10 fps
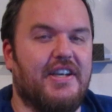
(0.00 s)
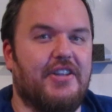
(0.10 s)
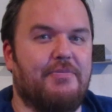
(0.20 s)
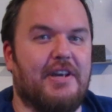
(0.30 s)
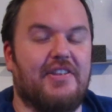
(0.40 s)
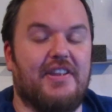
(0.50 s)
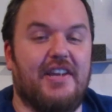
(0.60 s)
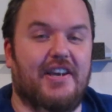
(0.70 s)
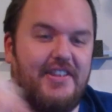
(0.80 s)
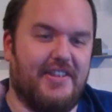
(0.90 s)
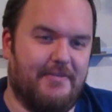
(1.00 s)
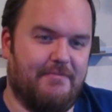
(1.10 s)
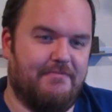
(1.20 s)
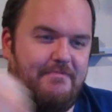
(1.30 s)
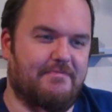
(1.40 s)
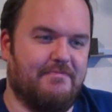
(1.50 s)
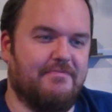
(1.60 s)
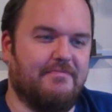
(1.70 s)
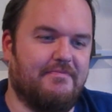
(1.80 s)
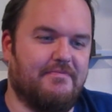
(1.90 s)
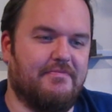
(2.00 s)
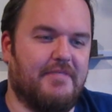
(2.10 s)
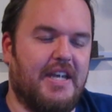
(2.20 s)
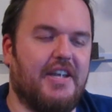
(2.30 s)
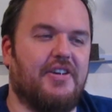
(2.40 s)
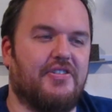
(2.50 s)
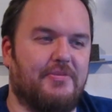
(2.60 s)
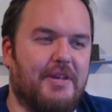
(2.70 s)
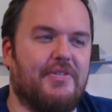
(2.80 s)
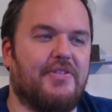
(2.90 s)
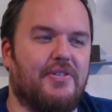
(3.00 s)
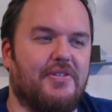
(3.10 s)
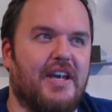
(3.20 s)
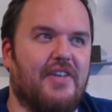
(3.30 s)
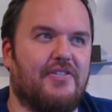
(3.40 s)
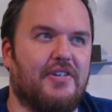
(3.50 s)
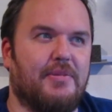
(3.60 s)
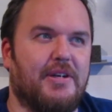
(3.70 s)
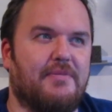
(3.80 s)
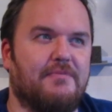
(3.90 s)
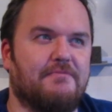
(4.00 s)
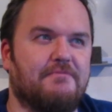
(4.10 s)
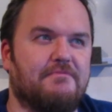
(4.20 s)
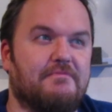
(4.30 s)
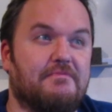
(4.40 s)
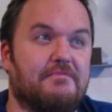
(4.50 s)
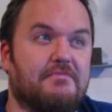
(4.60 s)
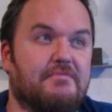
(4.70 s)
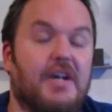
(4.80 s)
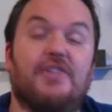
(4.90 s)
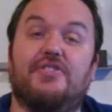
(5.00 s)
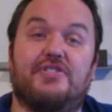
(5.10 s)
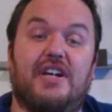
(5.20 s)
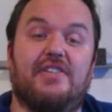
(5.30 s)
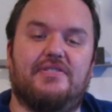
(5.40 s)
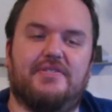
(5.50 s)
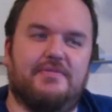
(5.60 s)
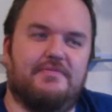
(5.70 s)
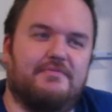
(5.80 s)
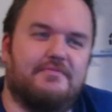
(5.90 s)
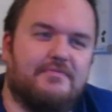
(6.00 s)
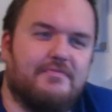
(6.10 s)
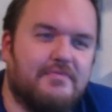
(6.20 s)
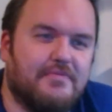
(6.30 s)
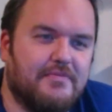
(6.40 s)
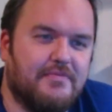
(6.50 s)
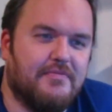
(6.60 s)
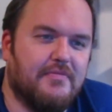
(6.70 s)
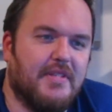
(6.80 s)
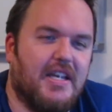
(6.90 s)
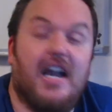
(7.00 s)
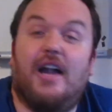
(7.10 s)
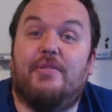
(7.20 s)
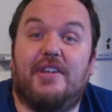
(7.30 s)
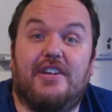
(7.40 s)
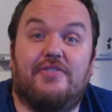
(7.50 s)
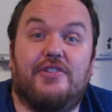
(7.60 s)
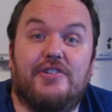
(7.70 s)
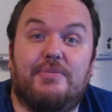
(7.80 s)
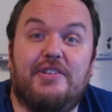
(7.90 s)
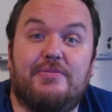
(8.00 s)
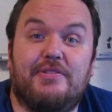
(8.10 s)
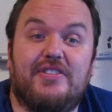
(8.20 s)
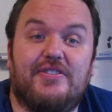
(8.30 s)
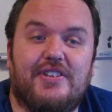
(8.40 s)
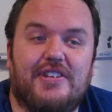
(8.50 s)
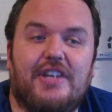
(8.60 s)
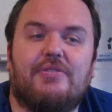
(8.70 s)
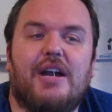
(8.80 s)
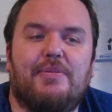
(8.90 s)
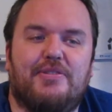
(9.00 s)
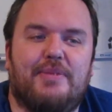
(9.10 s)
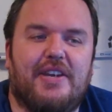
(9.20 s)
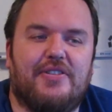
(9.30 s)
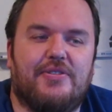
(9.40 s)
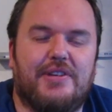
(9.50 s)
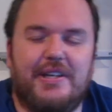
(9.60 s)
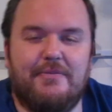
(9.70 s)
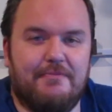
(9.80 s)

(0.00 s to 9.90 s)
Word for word: is better than nothing. And I also may have stolen that from um, other stuff. I'm thinking of One Piece specifically in Robin's backstory.